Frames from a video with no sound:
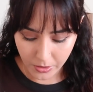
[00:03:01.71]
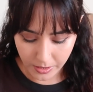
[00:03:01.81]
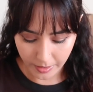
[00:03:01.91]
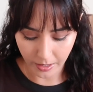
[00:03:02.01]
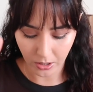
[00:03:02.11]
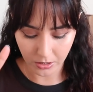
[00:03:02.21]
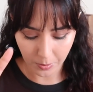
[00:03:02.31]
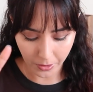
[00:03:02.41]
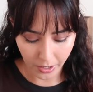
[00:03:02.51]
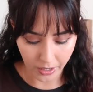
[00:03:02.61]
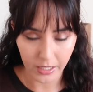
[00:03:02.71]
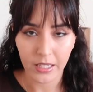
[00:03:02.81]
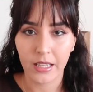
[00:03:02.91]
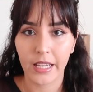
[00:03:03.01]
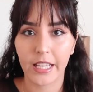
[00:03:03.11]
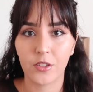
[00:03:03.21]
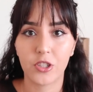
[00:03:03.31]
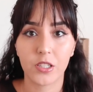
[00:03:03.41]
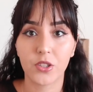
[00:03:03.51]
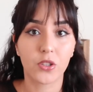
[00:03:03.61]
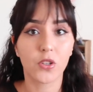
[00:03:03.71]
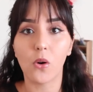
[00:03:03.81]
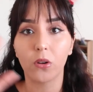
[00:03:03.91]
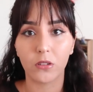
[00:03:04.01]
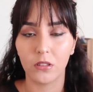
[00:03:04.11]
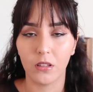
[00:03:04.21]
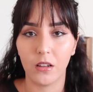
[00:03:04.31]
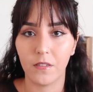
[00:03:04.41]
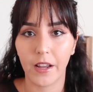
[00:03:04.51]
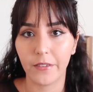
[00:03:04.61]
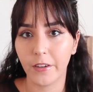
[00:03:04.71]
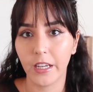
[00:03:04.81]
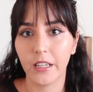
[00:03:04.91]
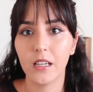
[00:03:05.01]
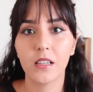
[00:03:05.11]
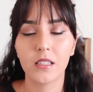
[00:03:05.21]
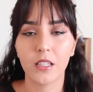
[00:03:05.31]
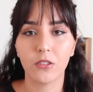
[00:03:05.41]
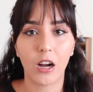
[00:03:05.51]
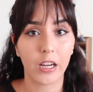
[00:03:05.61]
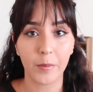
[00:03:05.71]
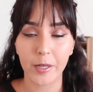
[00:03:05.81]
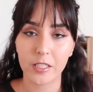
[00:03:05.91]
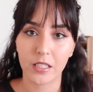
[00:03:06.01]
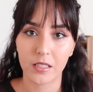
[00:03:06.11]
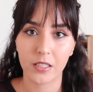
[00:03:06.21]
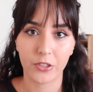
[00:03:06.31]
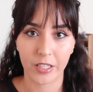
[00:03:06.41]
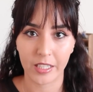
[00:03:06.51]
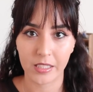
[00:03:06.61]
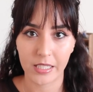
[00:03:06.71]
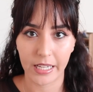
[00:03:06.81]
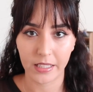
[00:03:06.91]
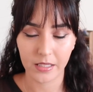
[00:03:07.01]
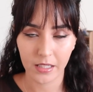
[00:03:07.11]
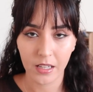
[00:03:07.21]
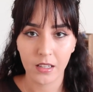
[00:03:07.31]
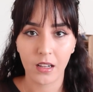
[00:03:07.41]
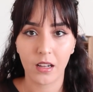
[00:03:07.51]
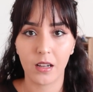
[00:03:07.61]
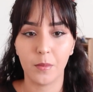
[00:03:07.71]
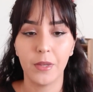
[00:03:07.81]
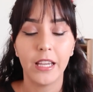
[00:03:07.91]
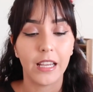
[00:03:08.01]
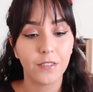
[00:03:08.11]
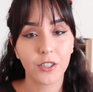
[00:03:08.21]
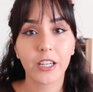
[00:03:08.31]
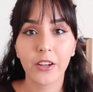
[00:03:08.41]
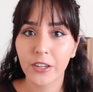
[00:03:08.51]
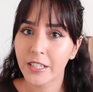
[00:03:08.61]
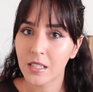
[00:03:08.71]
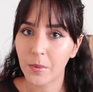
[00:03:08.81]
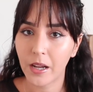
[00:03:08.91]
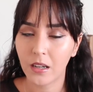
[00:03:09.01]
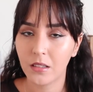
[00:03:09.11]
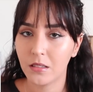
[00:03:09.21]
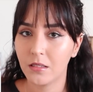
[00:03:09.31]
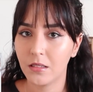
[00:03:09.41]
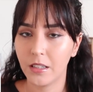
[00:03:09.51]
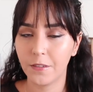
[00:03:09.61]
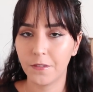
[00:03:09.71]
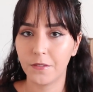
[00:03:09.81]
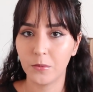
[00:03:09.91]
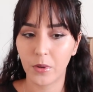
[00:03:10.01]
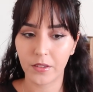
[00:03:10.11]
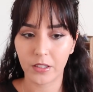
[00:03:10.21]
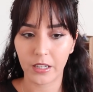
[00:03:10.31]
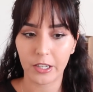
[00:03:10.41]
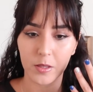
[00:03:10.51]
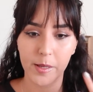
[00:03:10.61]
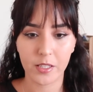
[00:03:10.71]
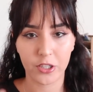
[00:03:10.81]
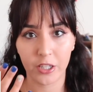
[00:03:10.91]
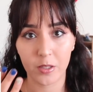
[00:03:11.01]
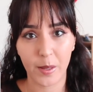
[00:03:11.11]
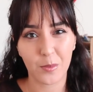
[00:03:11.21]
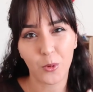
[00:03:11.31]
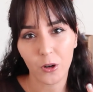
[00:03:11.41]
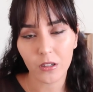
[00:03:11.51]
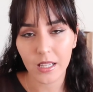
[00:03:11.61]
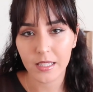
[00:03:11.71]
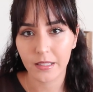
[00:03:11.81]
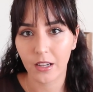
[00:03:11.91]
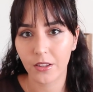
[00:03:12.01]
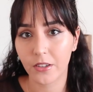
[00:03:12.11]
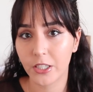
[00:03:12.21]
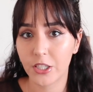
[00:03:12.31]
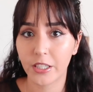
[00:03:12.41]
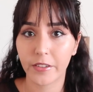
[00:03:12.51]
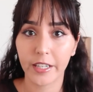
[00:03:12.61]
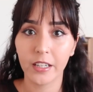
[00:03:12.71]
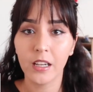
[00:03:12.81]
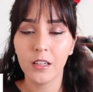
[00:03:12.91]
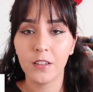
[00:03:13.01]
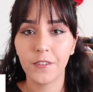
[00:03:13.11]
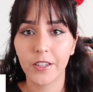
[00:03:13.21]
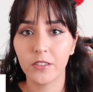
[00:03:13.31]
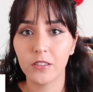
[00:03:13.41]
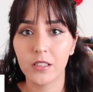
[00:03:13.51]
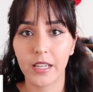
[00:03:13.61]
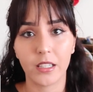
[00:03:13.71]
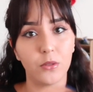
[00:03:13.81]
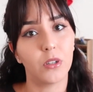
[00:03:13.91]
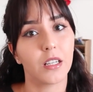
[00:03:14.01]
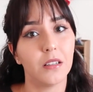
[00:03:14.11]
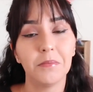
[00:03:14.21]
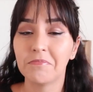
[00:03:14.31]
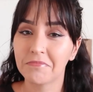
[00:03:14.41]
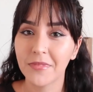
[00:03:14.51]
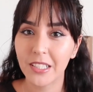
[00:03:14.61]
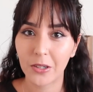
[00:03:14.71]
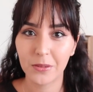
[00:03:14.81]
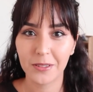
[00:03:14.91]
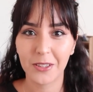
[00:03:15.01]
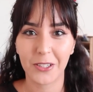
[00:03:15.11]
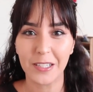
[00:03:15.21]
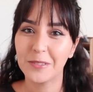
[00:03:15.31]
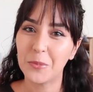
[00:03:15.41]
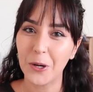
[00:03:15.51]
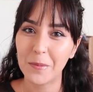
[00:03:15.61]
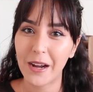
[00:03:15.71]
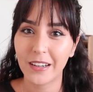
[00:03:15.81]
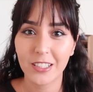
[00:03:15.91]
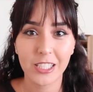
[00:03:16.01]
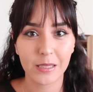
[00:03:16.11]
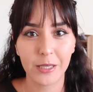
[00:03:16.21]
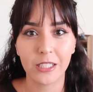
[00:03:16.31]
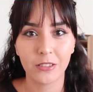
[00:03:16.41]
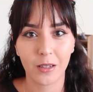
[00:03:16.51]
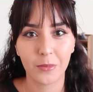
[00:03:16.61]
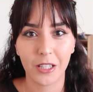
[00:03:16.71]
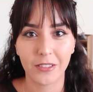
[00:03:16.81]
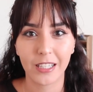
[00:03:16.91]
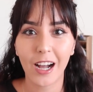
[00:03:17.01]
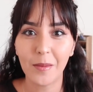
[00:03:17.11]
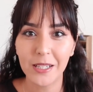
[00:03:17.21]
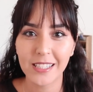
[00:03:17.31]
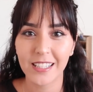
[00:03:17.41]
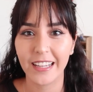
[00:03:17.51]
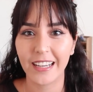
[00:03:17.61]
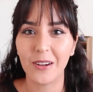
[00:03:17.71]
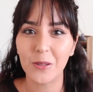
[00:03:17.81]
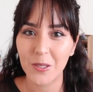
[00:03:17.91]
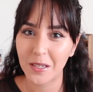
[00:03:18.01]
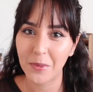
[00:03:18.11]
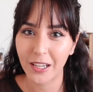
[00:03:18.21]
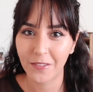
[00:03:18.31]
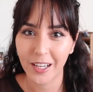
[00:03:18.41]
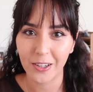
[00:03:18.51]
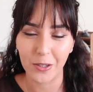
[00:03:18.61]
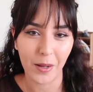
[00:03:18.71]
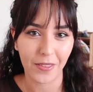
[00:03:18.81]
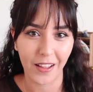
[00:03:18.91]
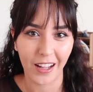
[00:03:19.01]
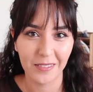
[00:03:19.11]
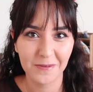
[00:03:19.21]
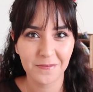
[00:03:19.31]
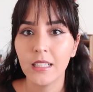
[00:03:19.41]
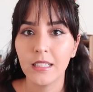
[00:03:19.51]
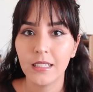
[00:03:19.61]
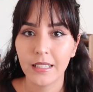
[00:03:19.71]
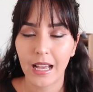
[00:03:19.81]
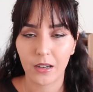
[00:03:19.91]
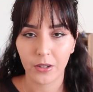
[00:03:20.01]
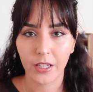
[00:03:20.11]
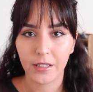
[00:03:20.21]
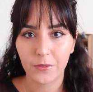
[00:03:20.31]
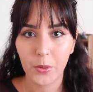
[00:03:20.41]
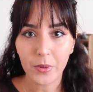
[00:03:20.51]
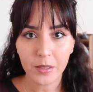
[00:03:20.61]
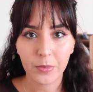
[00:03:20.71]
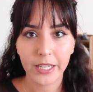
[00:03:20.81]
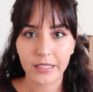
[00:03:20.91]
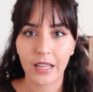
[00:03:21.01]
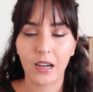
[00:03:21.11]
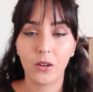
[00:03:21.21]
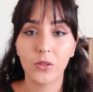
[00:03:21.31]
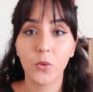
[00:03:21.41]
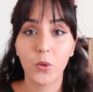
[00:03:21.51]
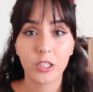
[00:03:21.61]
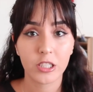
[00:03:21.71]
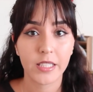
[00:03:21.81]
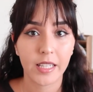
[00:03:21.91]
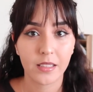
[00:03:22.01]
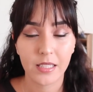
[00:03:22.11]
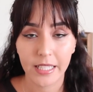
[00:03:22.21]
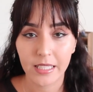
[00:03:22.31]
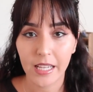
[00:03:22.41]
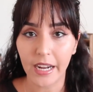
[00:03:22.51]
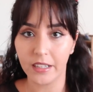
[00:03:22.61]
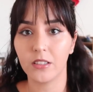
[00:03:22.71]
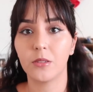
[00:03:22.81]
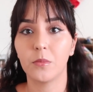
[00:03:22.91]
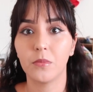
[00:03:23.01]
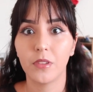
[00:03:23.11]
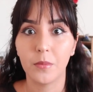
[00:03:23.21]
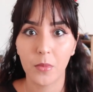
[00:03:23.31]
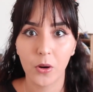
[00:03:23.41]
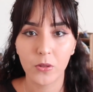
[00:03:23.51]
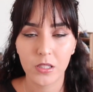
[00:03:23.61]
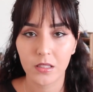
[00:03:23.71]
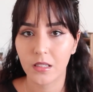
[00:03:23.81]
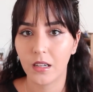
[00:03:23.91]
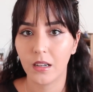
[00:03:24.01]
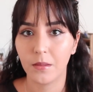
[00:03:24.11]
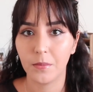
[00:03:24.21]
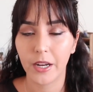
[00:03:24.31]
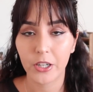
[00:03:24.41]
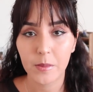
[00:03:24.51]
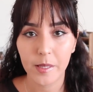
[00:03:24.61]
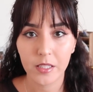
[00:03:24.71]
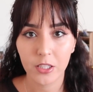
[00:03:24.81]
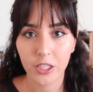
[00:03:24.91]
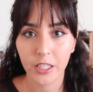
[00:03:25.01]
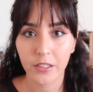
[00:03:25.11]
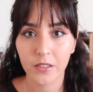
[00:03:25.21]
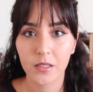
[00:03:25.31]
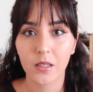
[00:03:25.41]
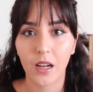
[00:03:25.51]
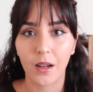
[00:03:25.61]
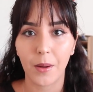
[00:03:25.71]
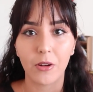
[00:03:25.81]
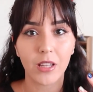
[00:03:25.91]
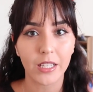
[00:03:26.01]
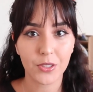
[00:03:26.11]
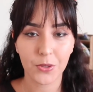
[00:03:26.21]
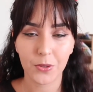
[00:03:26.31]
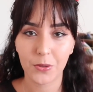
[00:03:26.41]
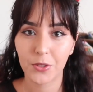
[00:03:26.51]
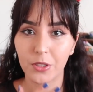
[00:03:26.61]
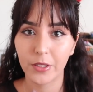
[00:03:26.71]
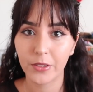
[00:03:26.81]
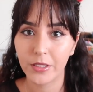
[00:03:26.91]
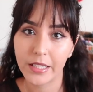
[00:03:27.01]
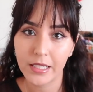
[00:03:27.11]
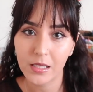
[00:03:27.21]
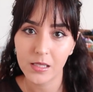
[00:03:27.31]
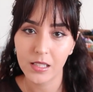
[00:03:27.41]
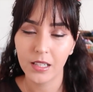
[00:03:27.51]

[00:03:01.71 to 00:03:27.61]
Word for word: you see on the plot is just the total of every single occupation that's in the United States. Um, if you're curious about if whether aerospace engineers make more or less than other engineering fields and you want to, you know, learn more about it, just let me know down below in the comments and I will try to make a video about that. Now, if we want to break down which states hire the most um, aerospace engineers, um, I would like to show you this,